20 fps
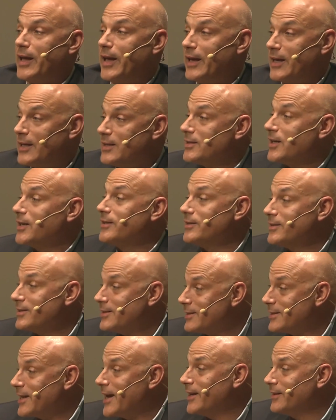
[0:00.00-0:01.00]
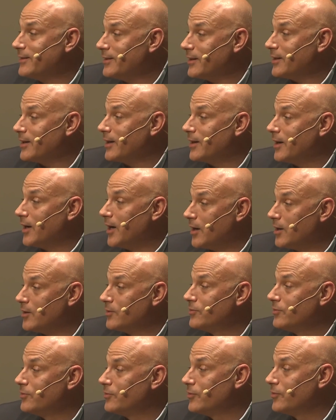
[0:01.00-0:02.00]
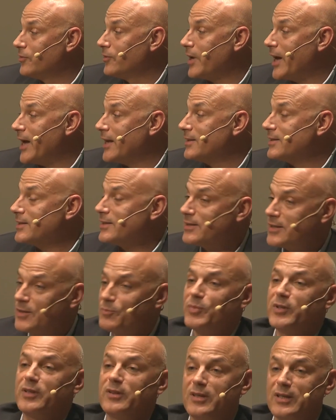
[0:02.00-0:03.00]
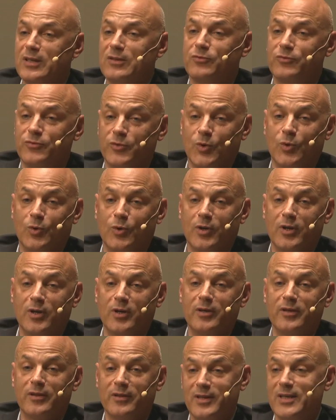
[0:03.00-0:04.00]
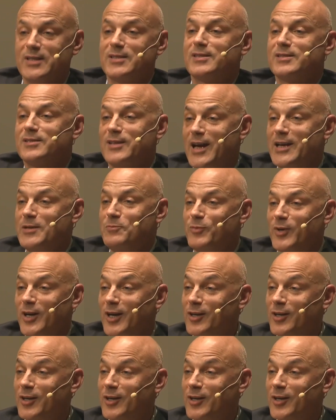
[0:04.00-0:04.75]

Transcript: his understanding of and sympathy for this type